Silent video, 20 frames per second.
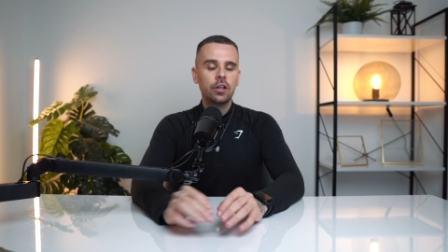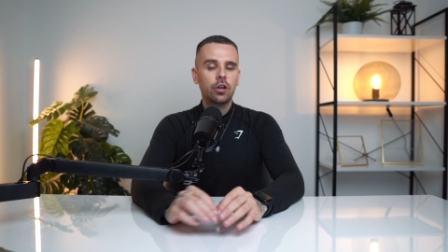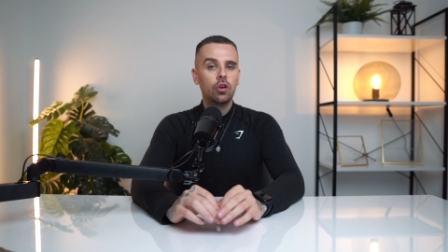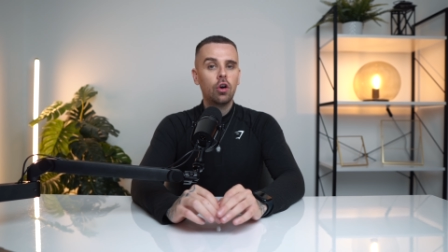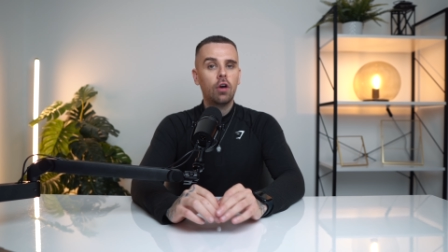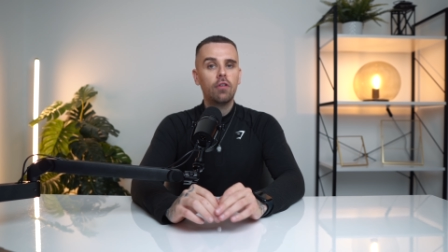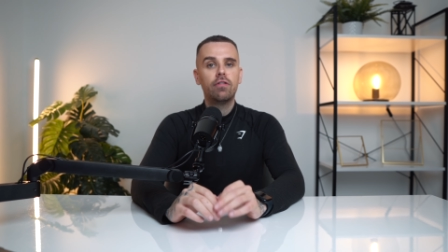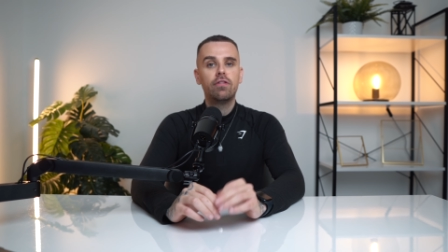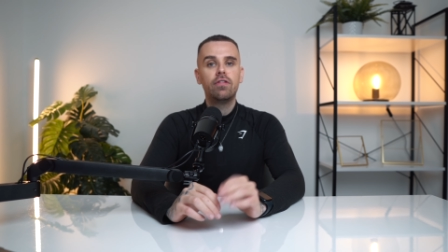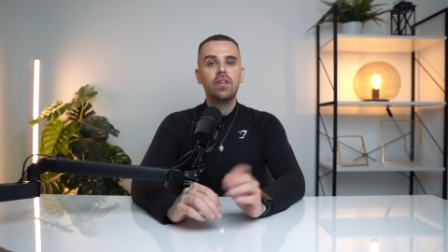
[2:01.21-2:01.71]
You're
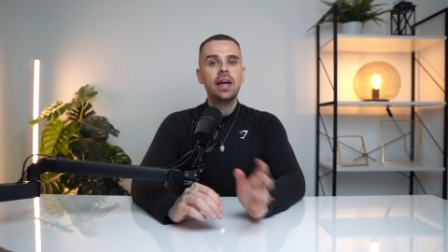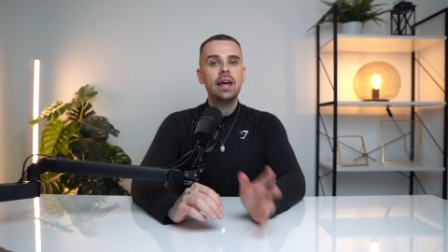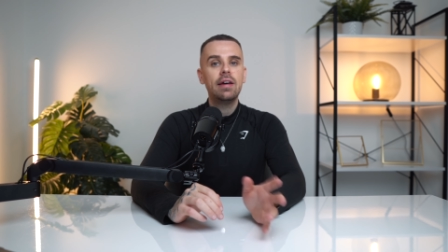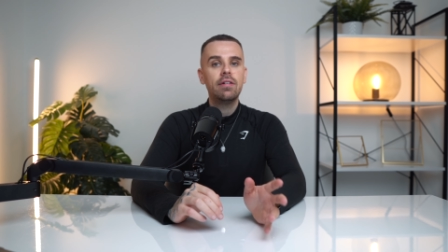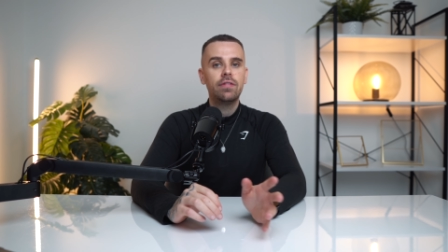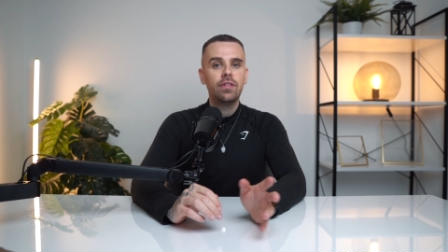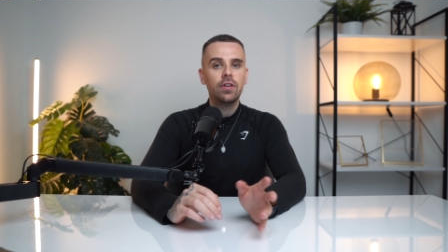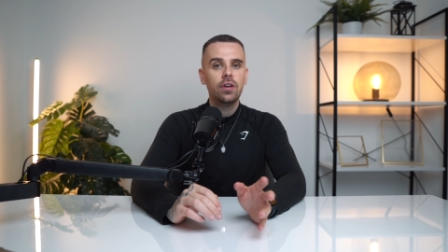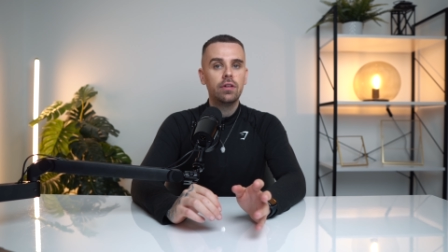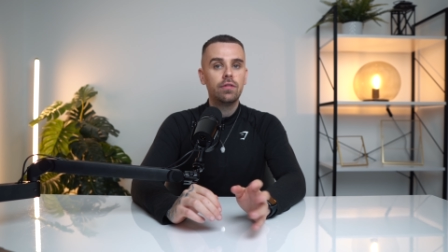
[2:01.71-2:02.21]
not
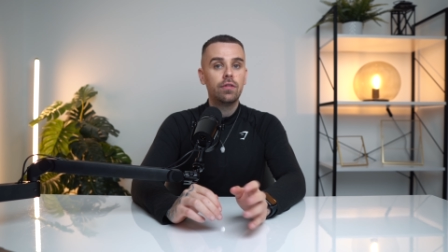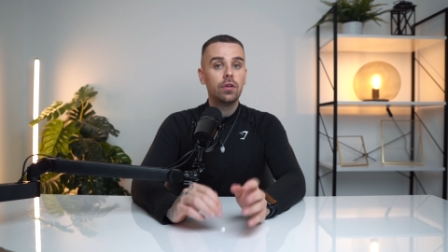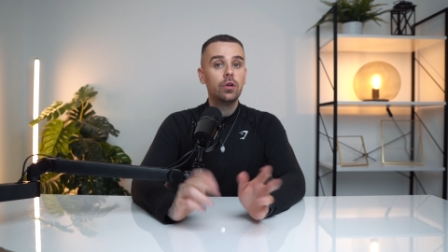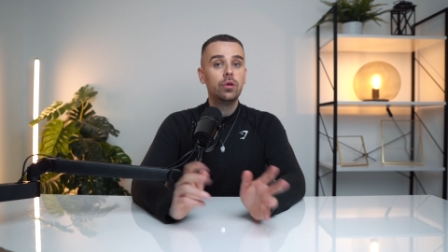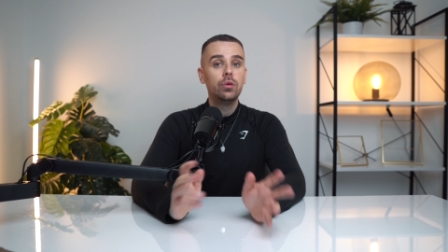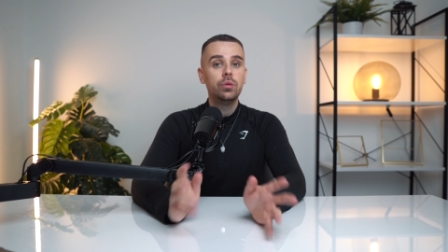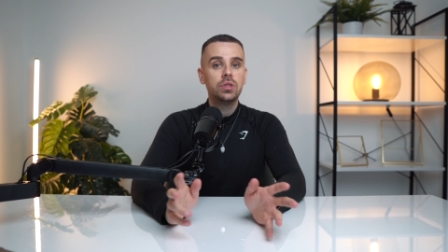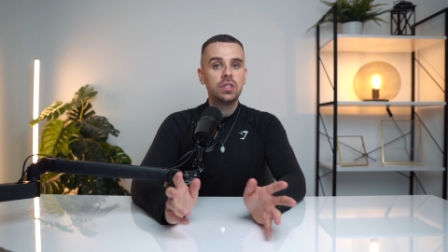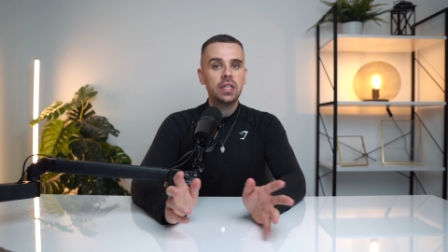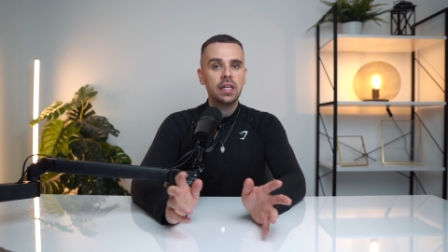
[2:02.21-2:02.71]
fearful of
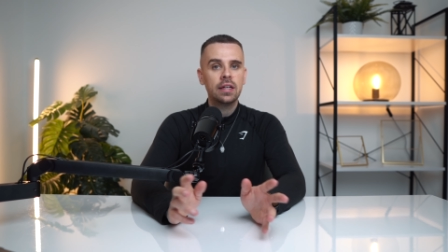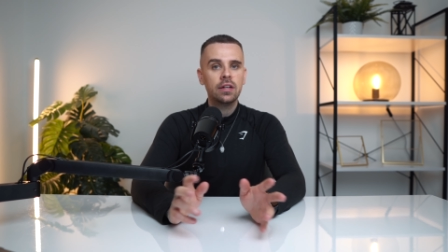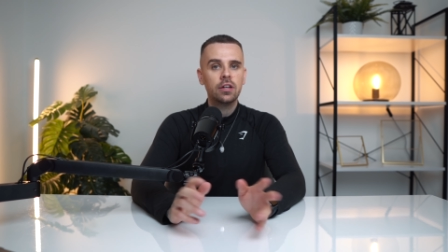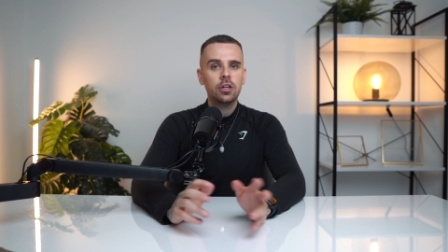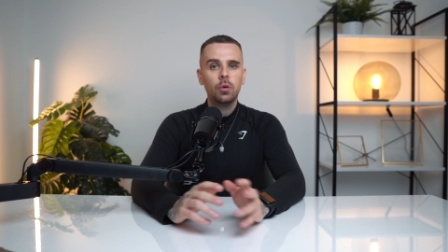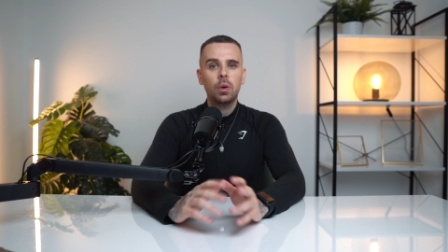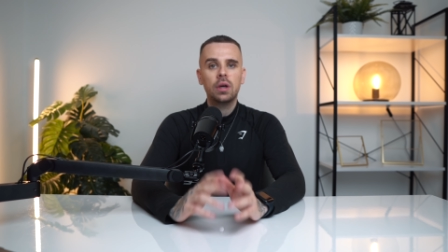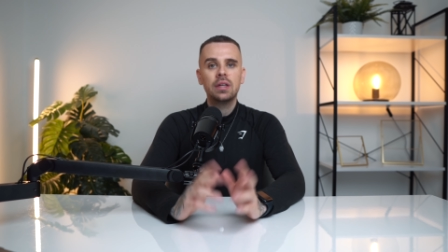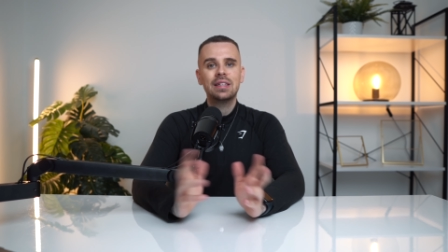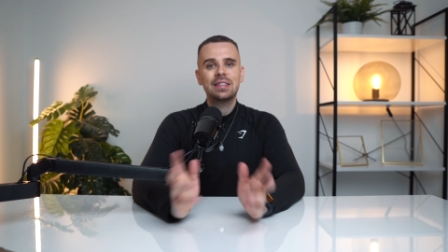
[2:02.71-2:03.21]
losing.
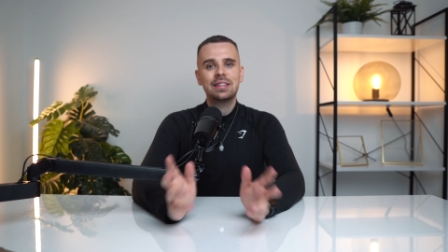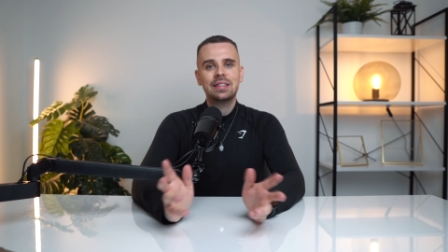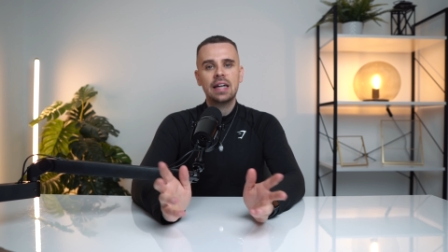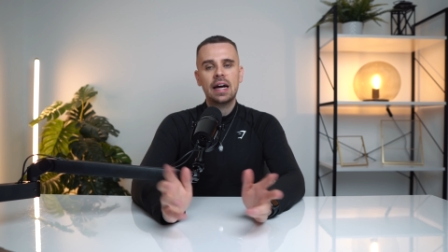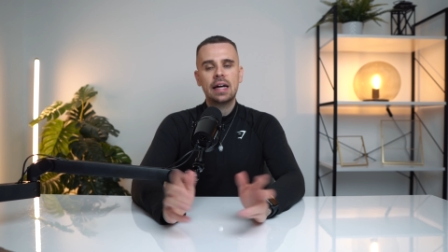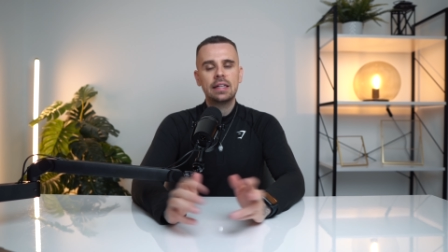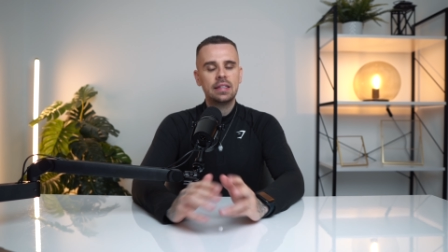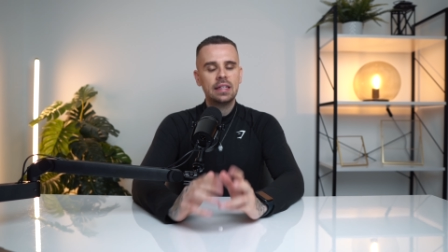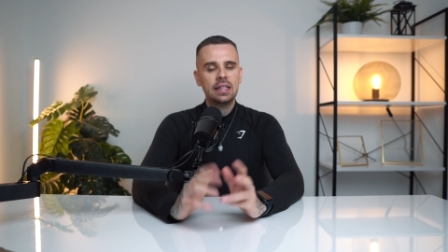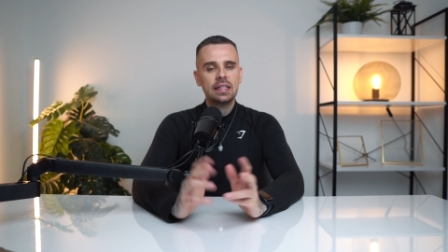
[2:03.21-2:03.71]
You
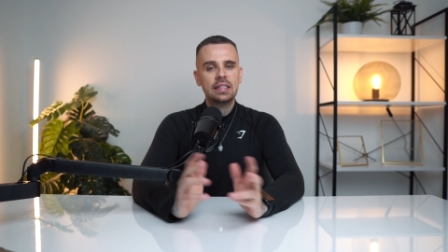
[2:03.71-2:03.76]
understand and